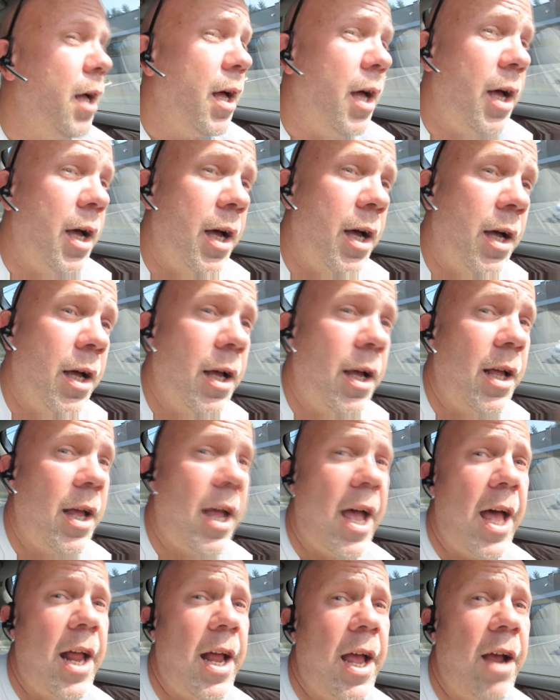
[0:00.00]
Uh,
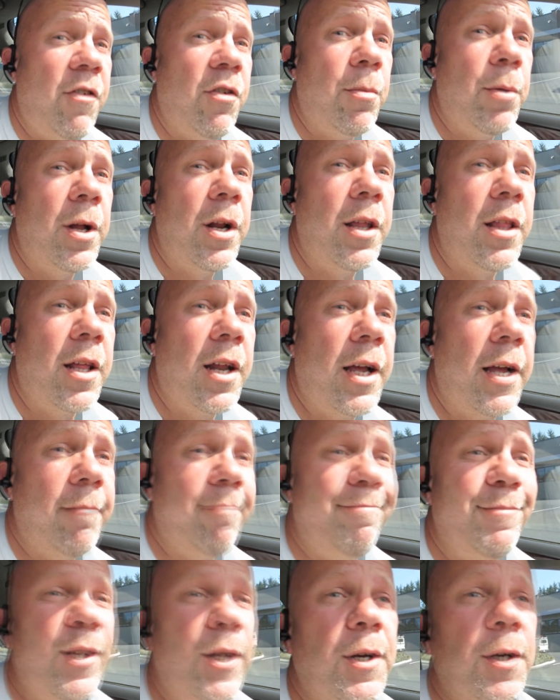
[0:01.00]
out of everybody that I
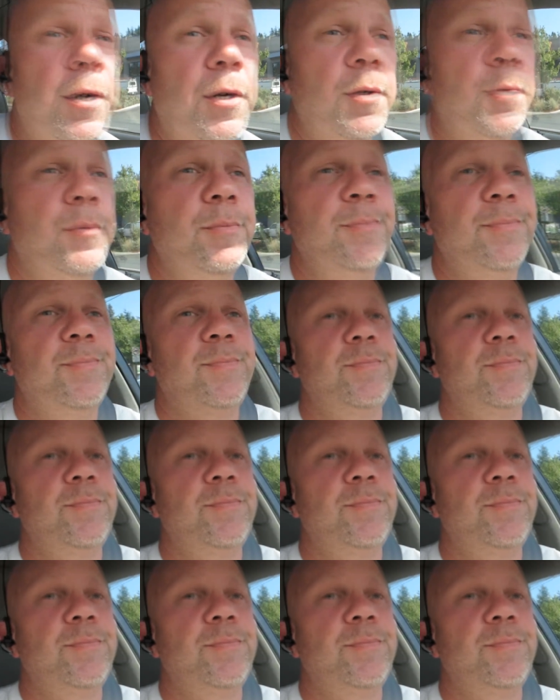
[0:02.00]
know,